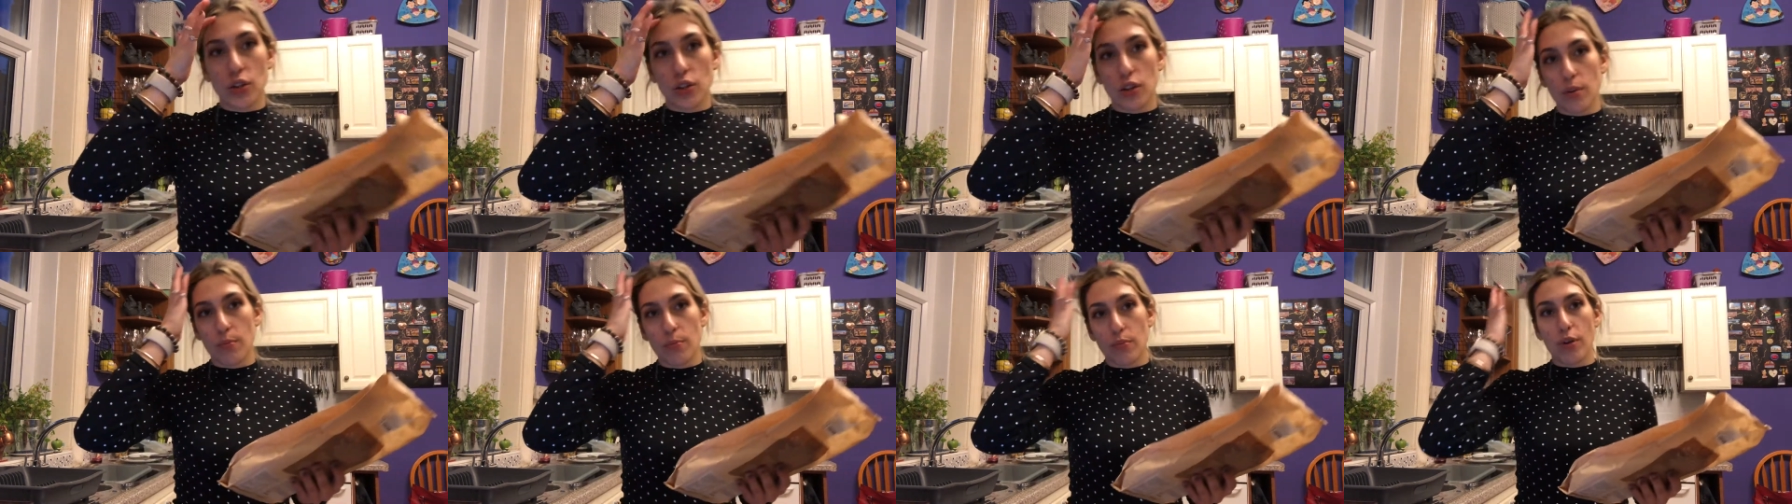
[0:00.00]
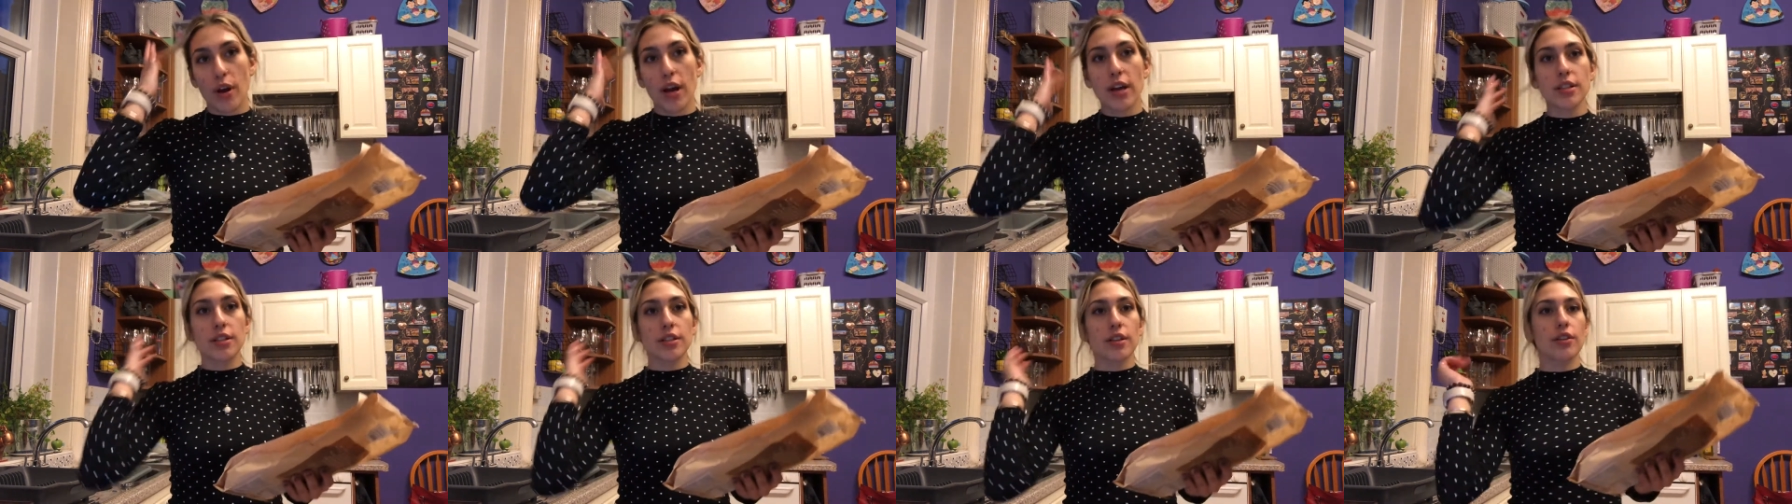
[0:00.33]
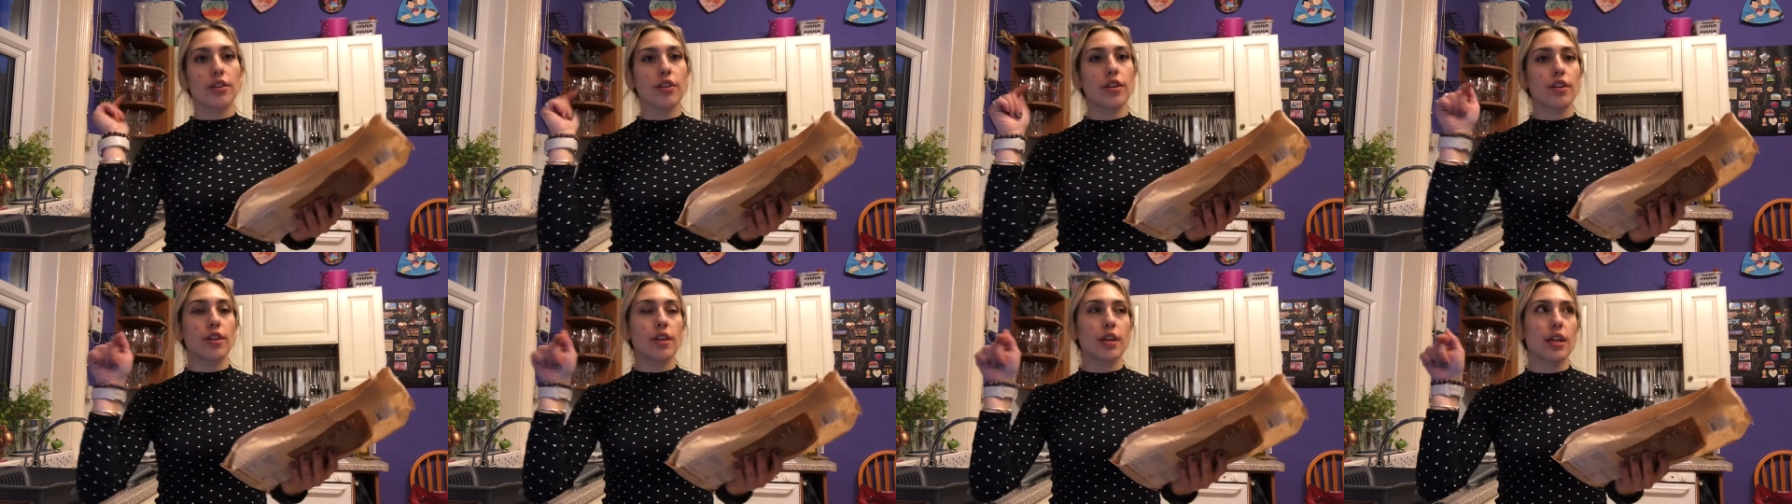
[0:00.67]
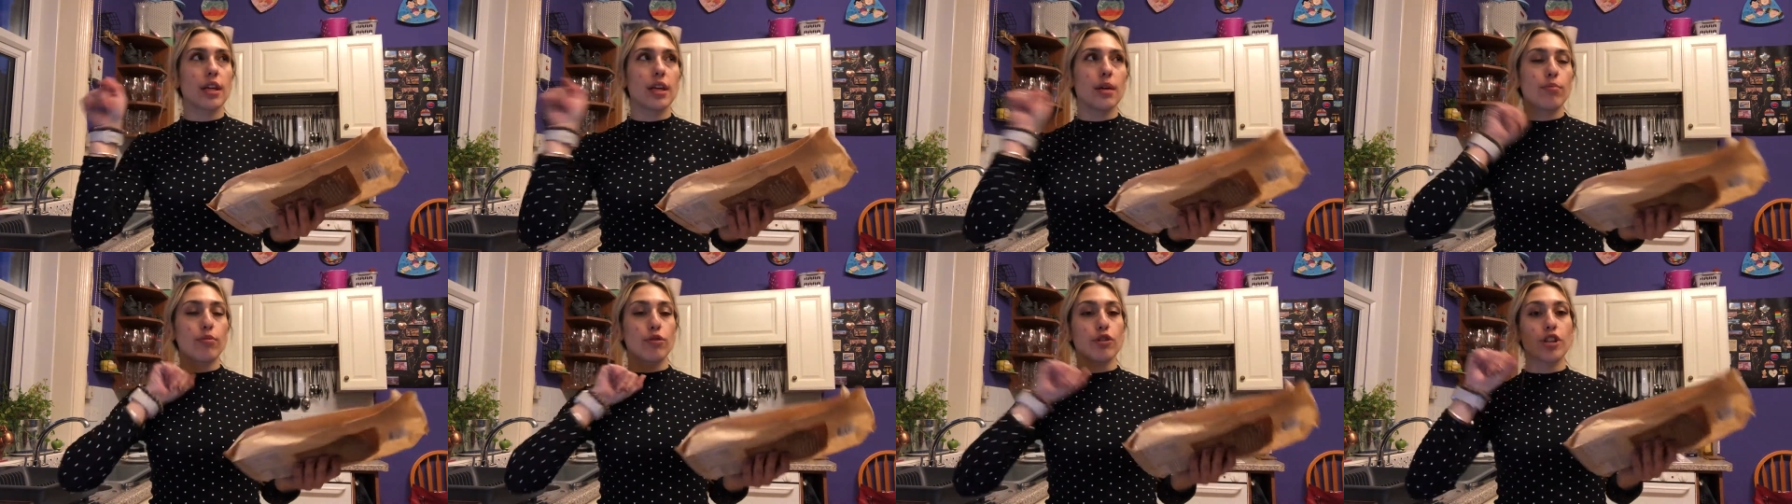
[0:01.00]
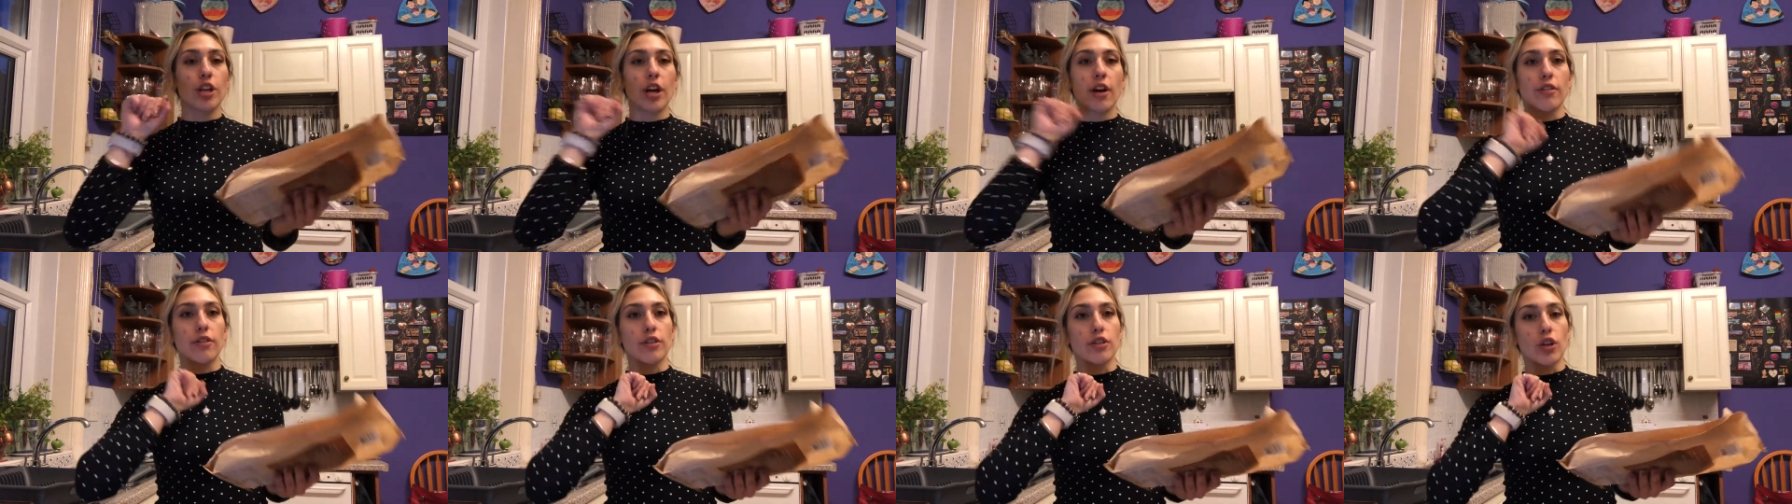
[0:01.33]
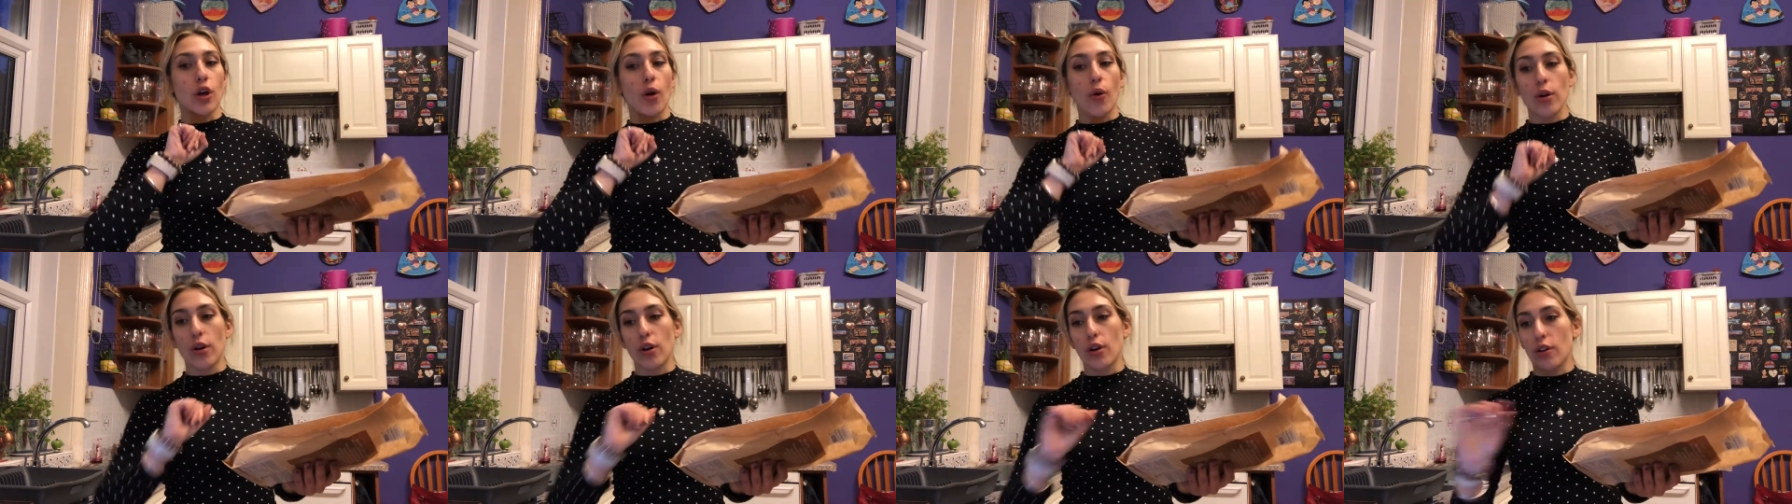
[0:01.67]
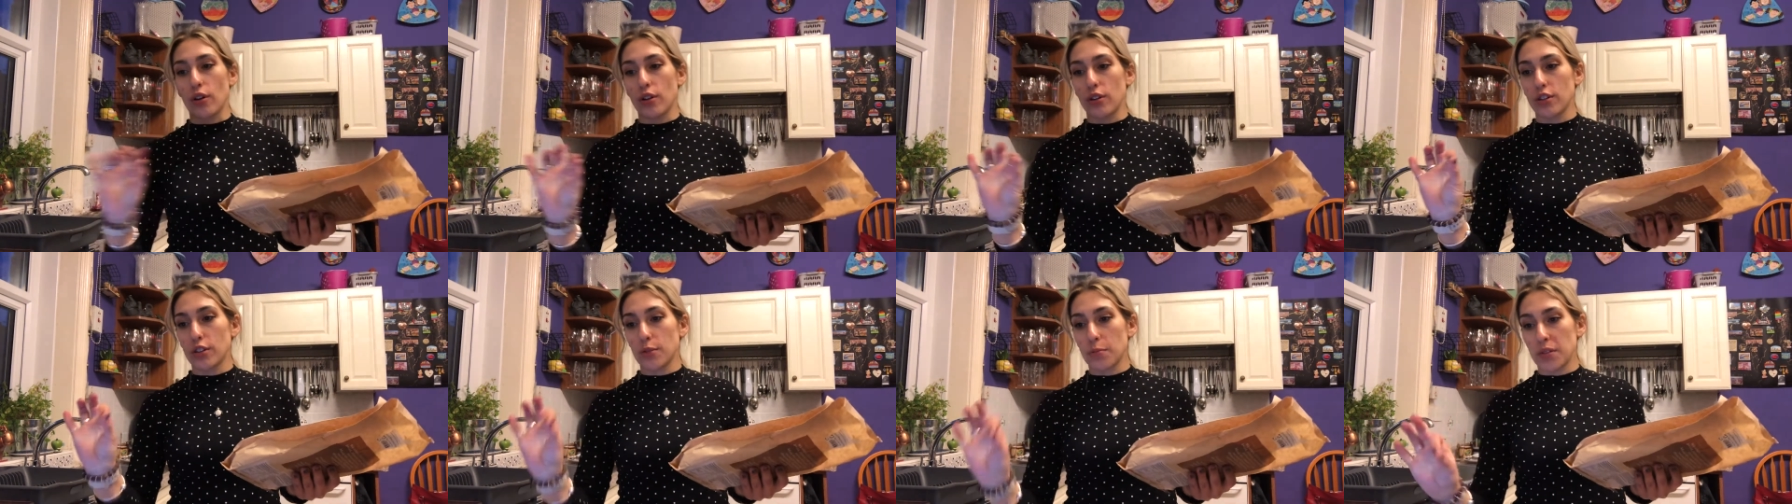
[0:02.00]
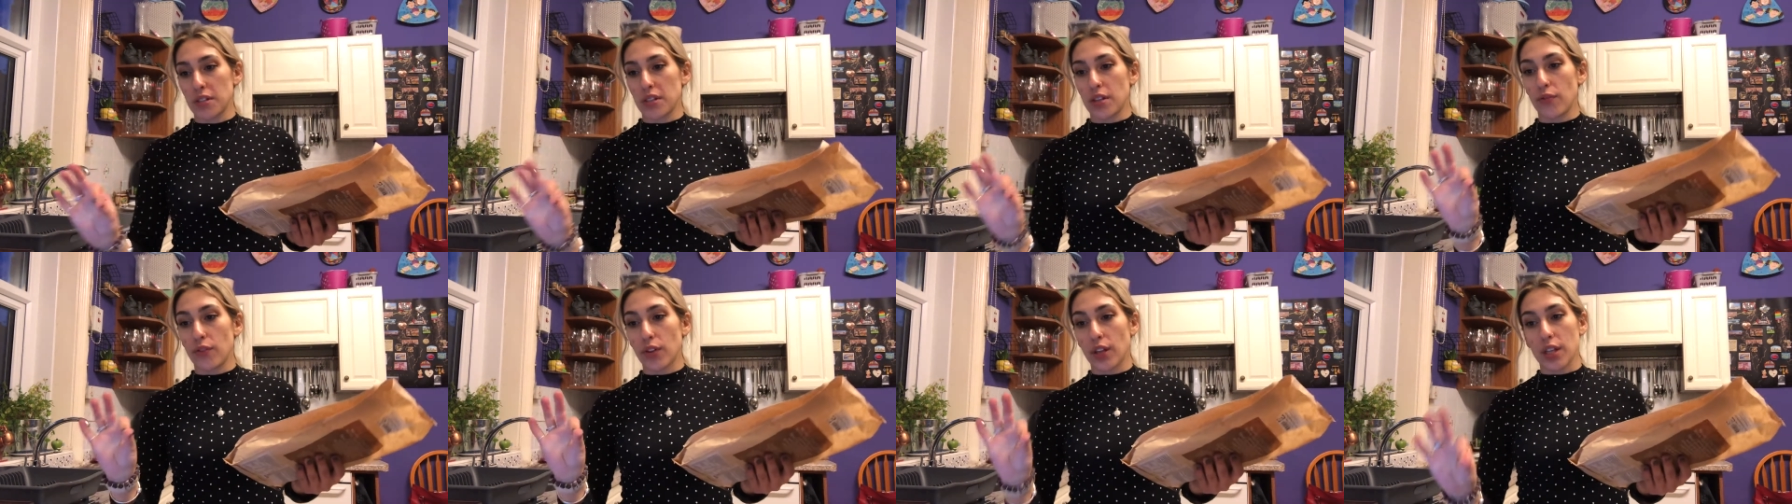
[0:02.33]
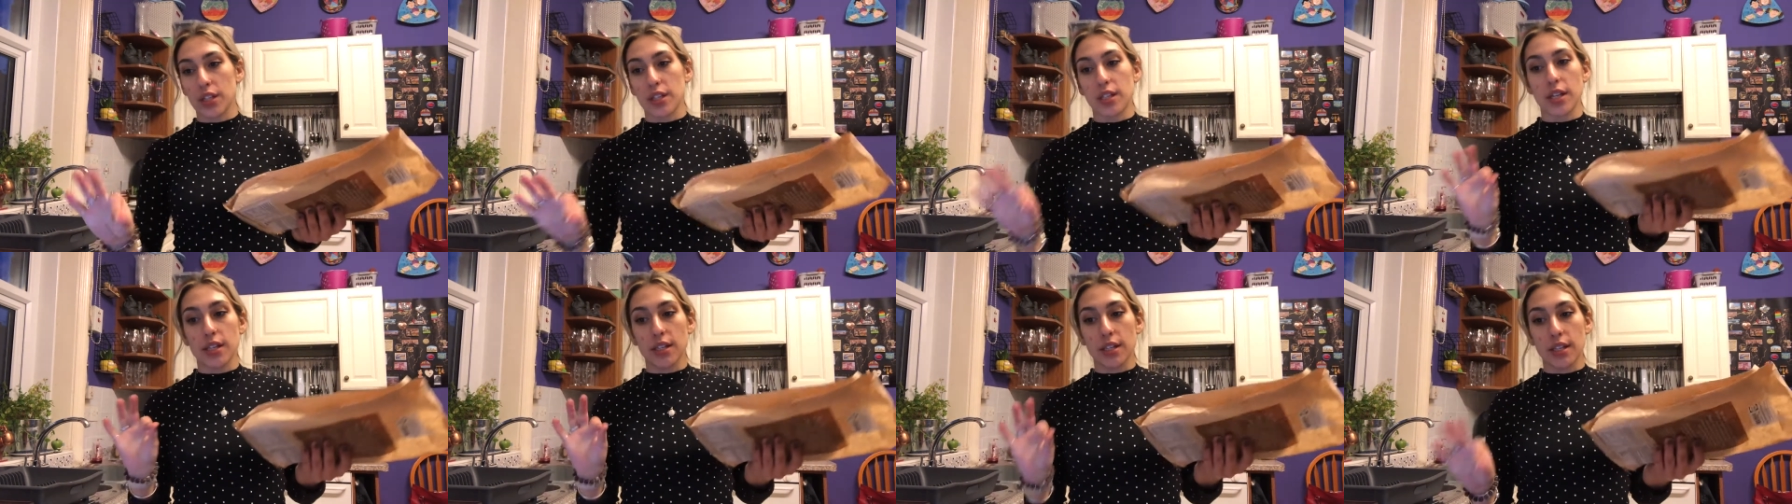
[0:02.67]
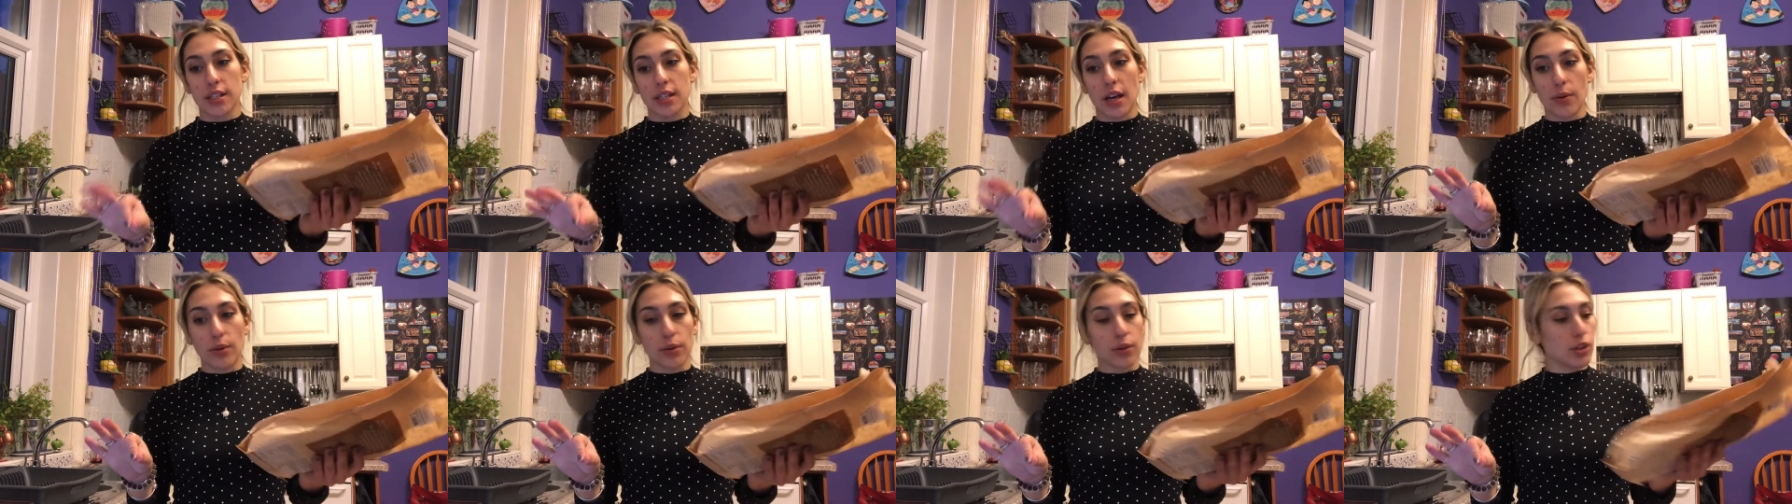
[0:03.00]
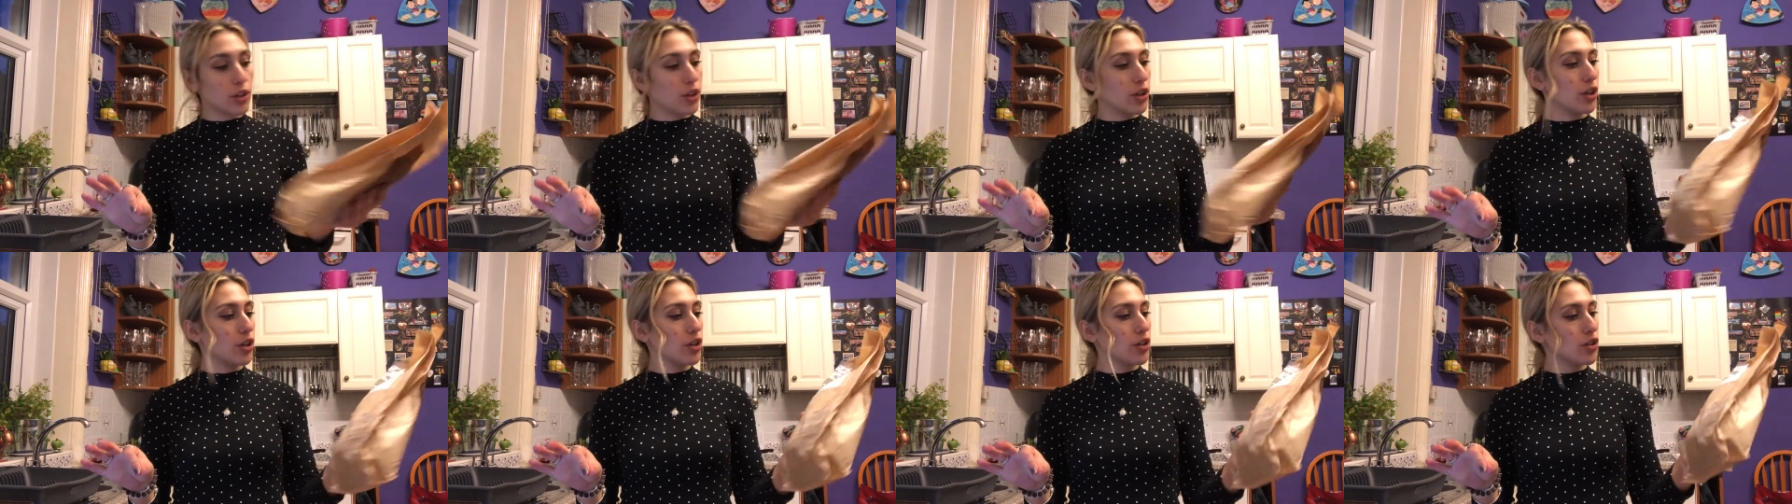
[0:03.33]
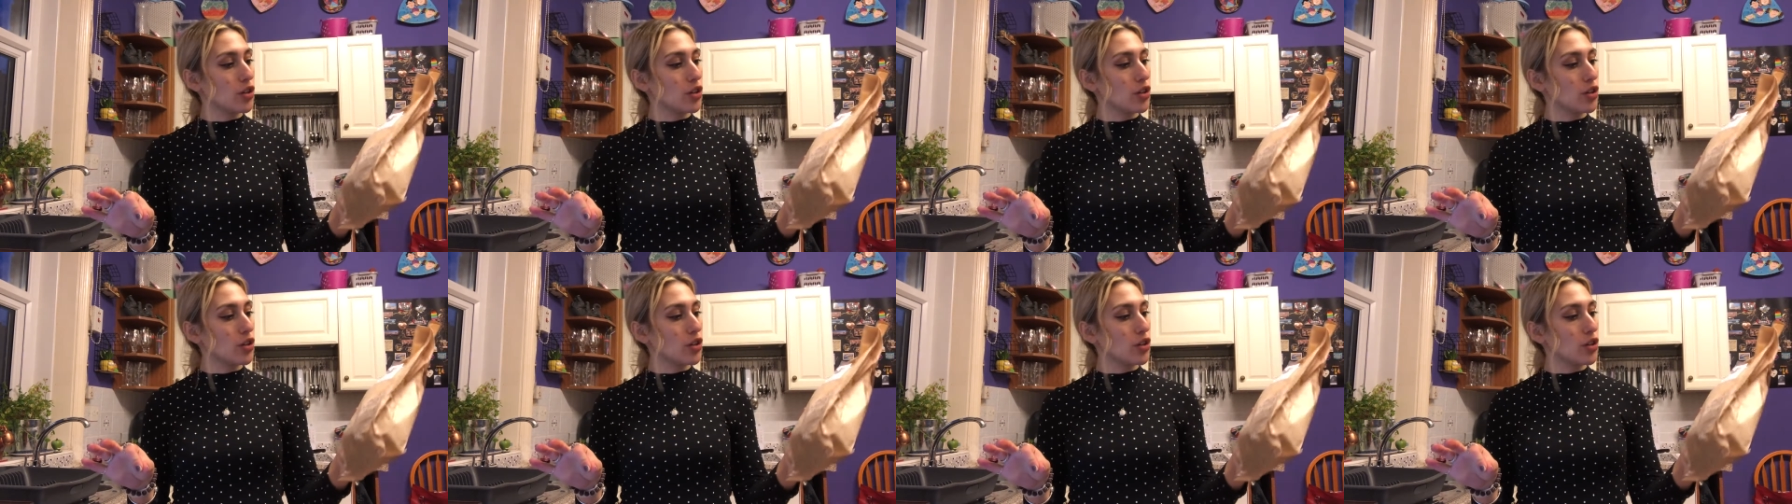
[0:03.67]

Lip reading: the bread that the bruschetta is going on specifically says sourdough,